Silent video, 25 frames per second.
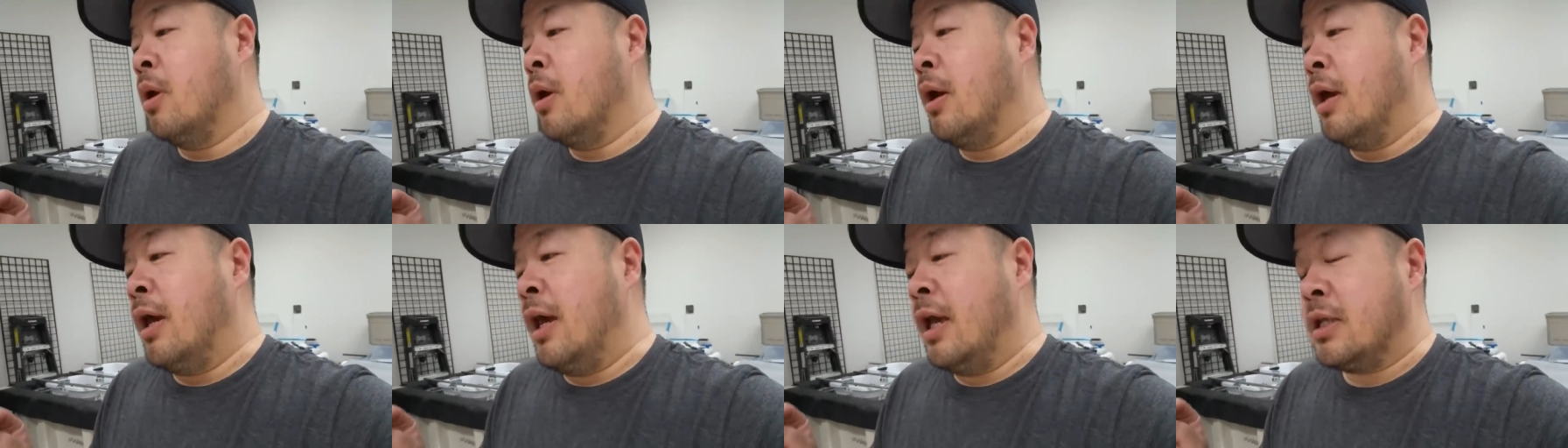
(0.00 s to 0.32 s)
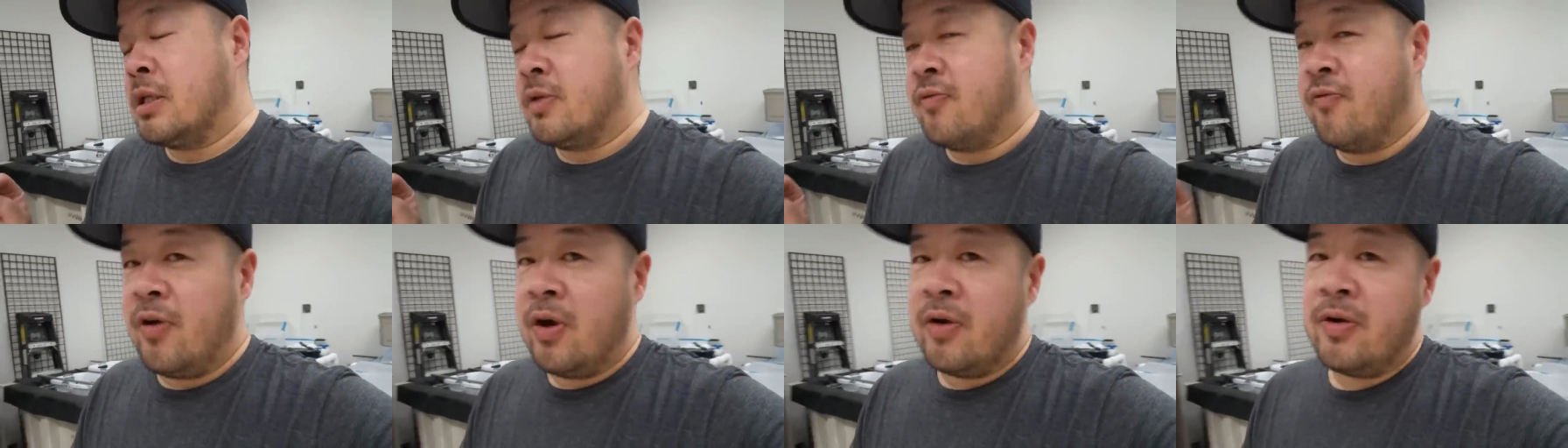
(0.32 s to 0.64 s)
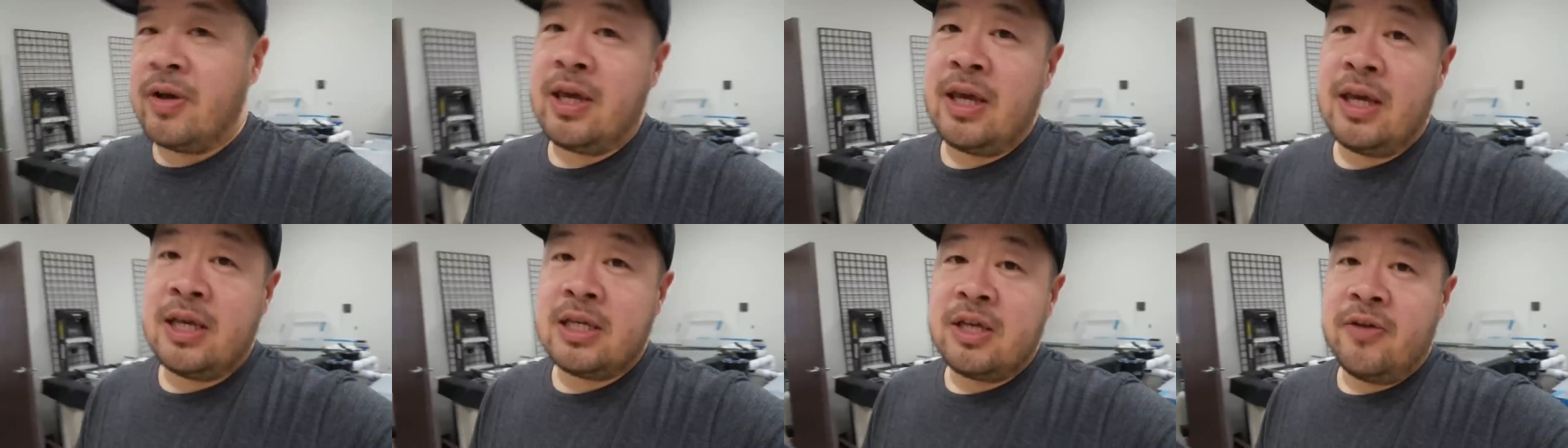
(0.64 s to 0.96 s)
it's very
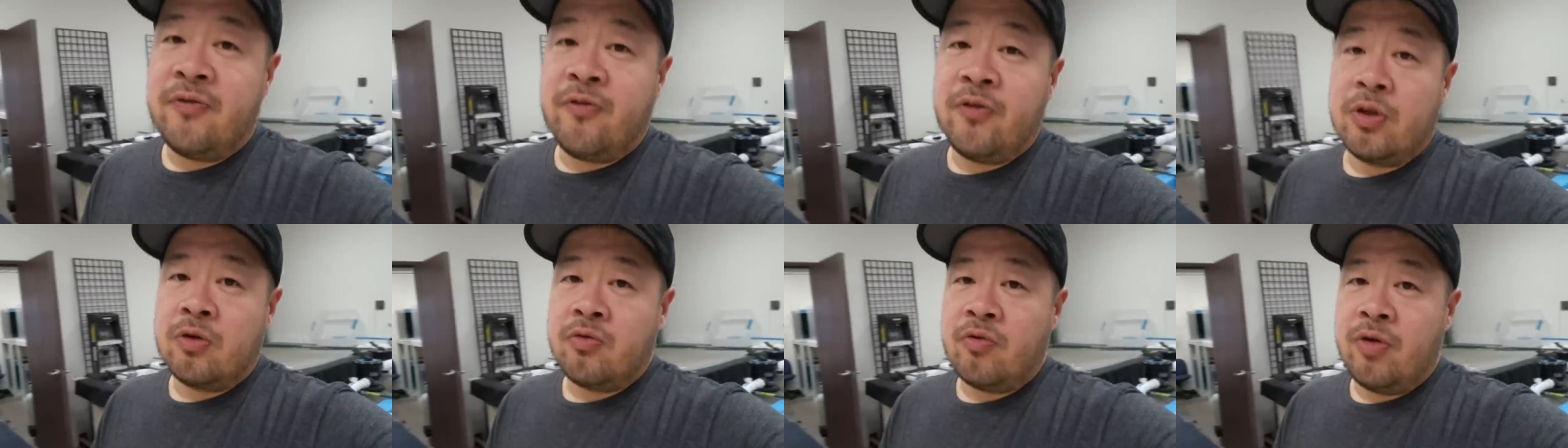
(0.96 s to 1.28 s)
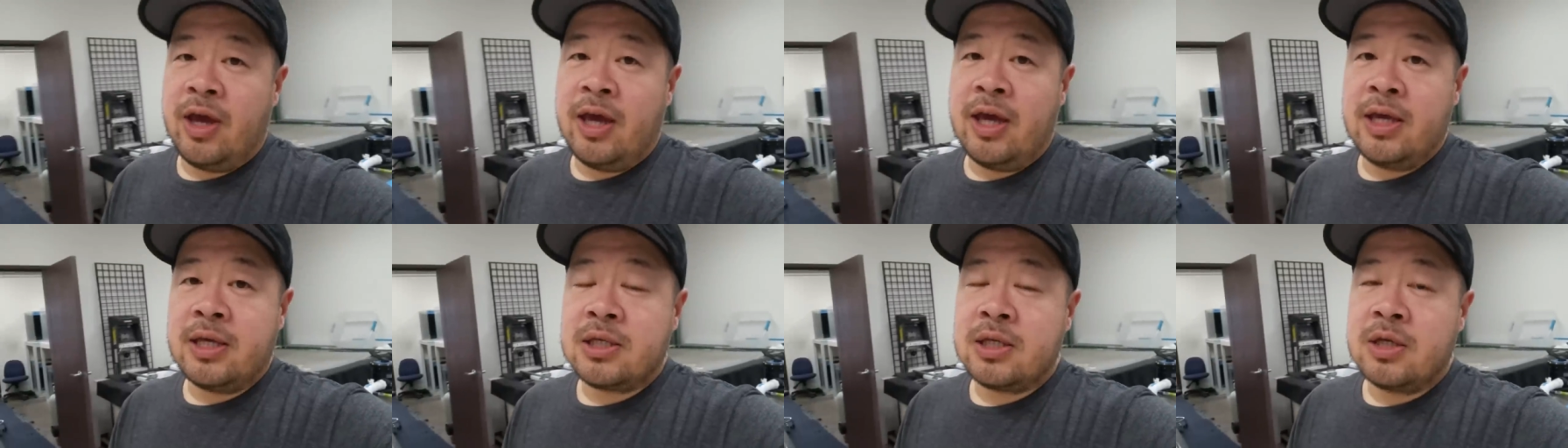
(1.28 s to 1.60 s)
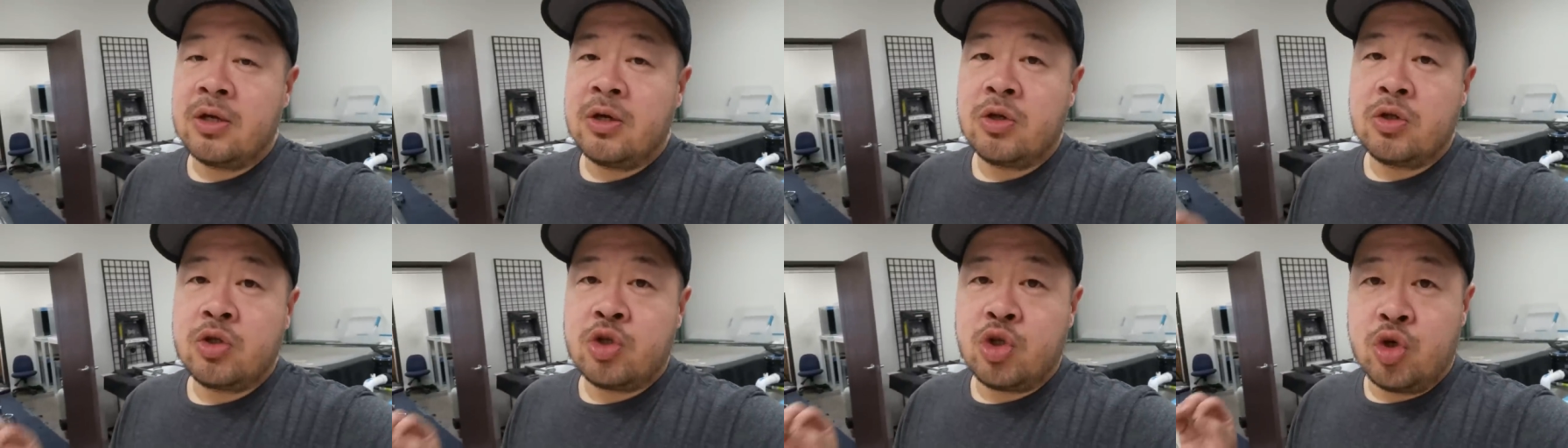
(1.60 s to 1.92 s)
easy for the rays
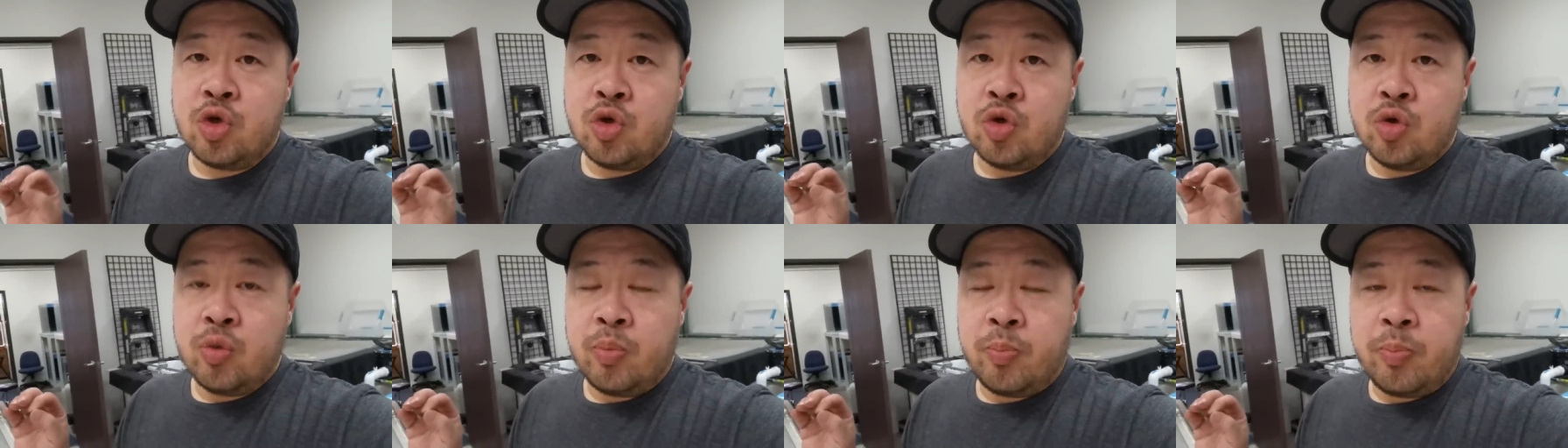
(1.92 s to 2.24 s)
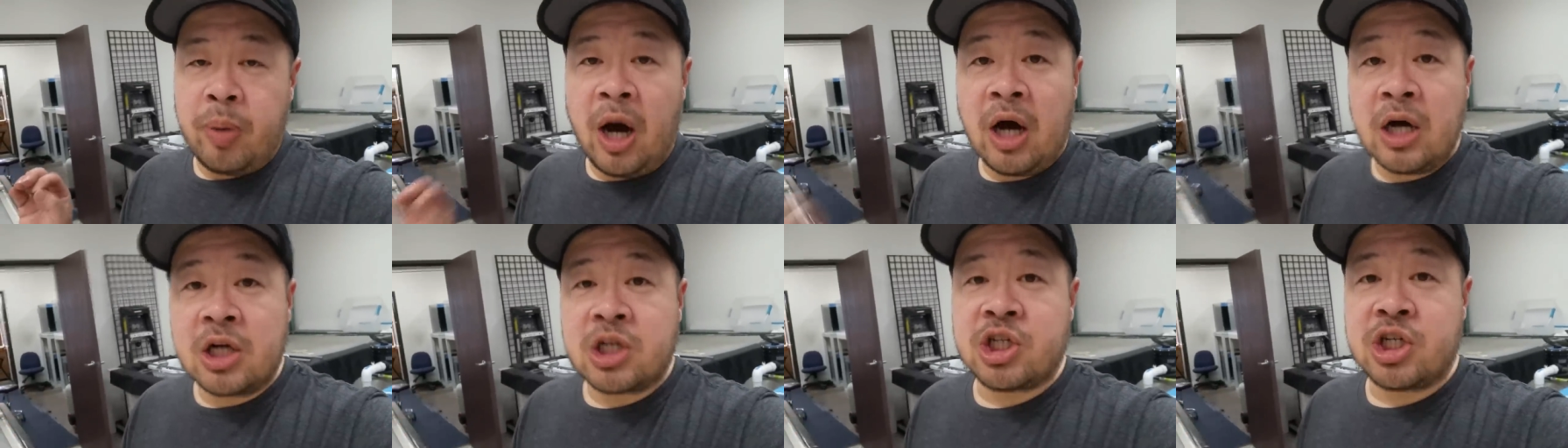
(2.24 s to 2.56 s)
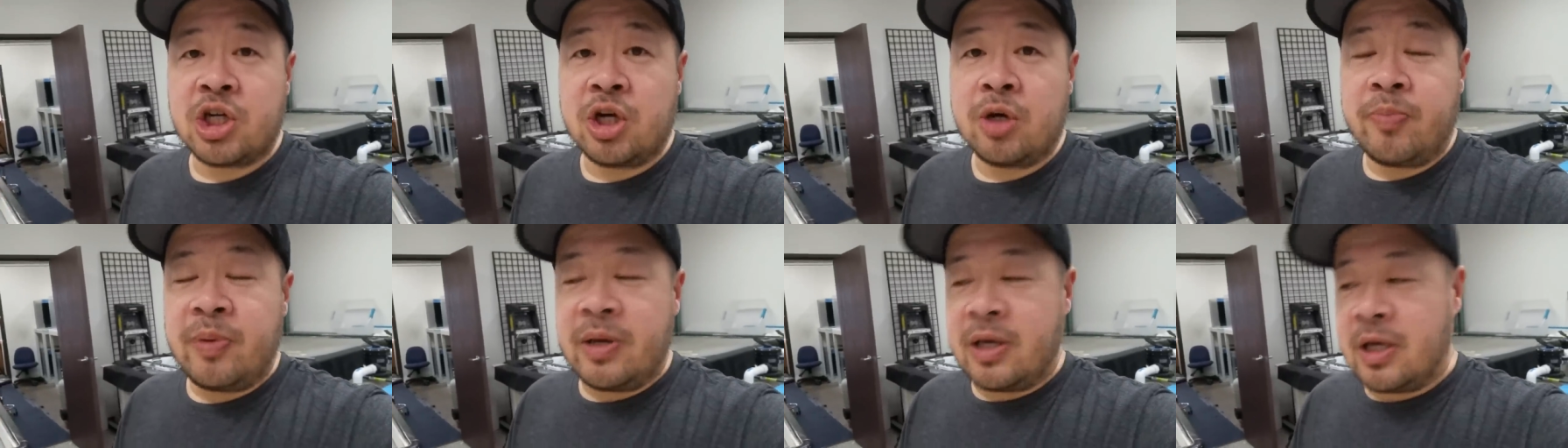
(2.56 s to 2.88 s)
to
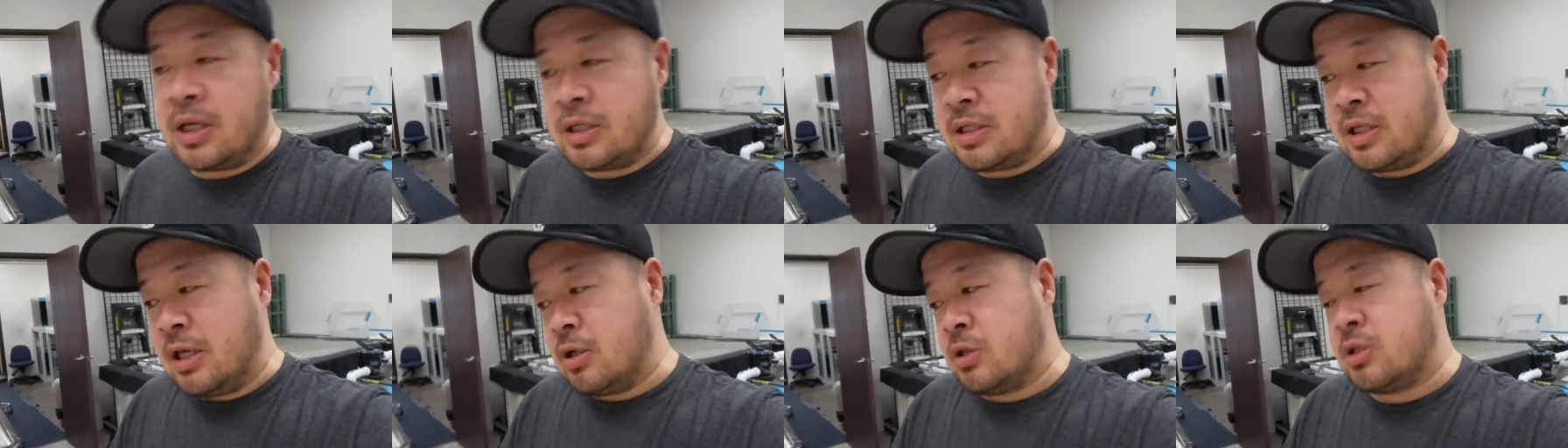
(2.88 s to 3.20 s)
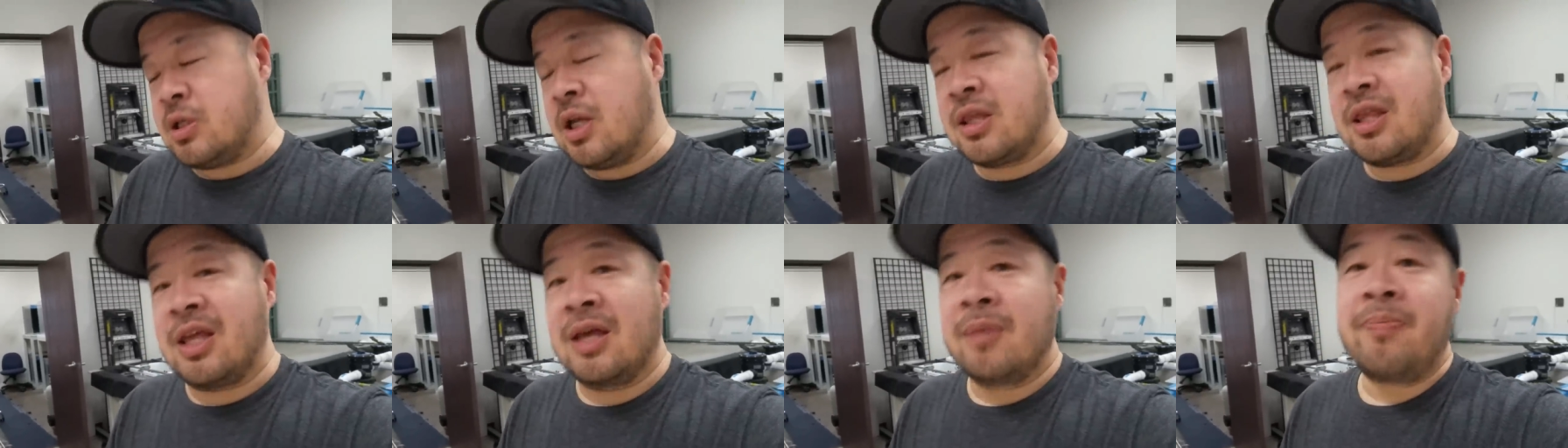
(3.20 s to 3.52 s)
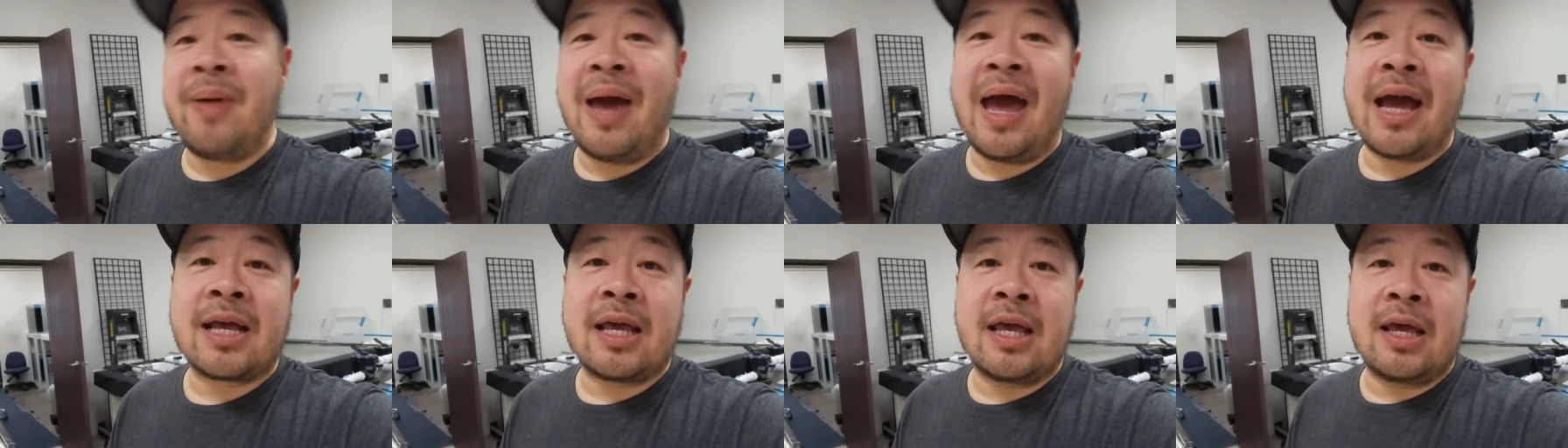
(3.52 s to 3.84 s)
puncture because there's nothing
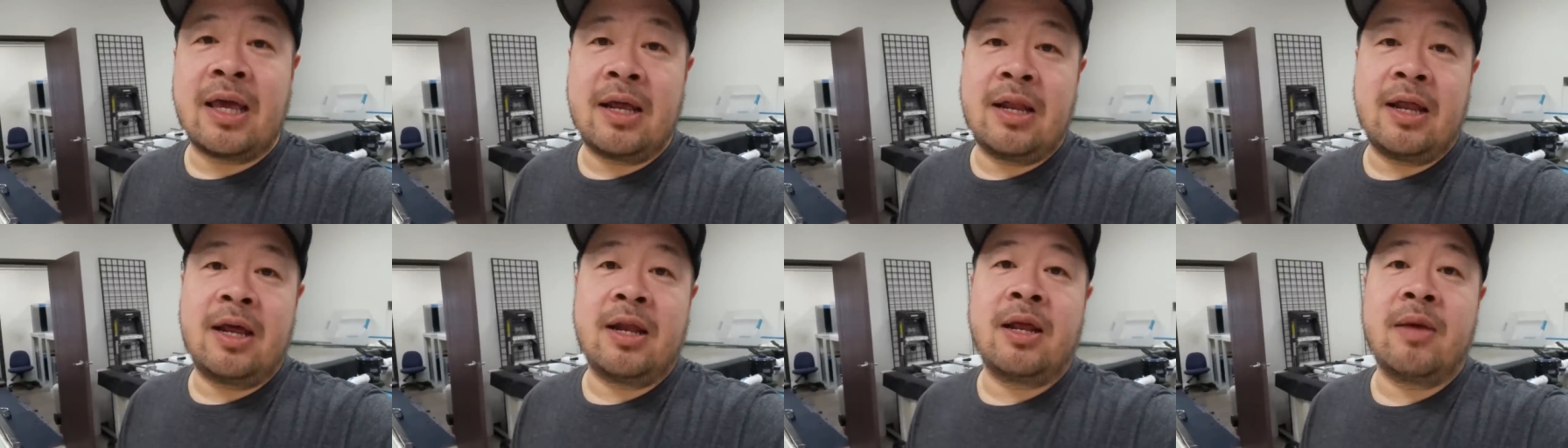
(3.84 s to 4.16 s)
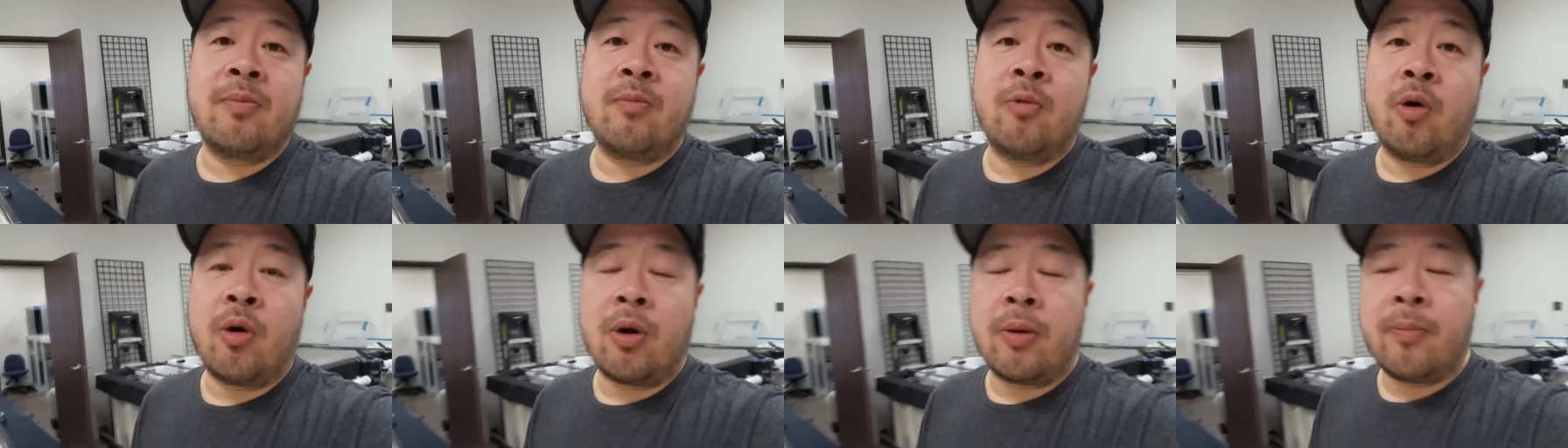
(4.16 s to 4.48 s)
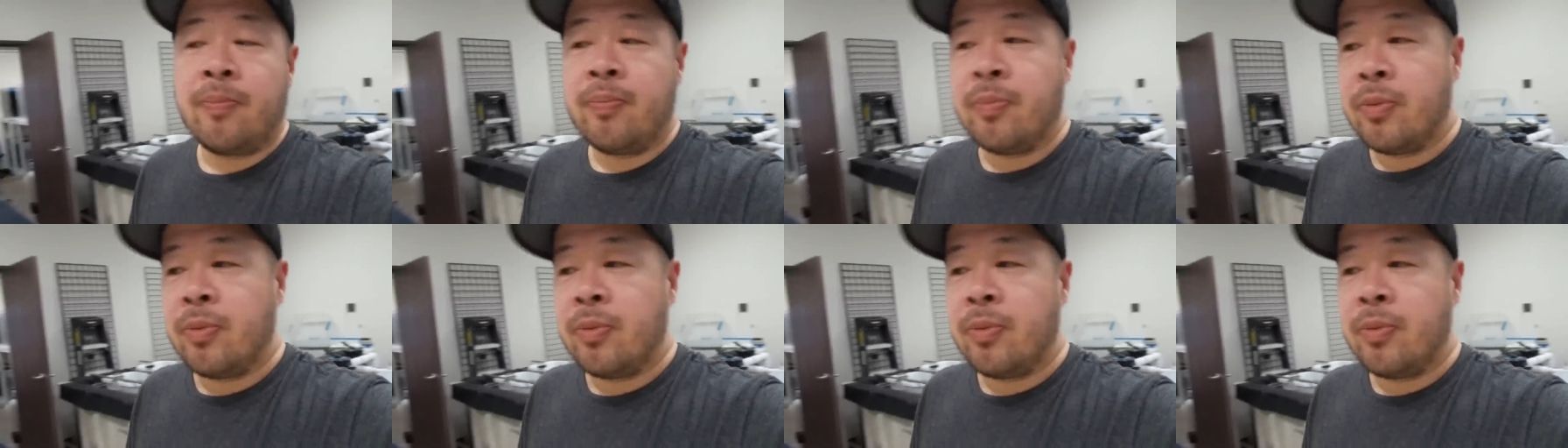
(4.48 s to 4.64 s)
backing it anymore.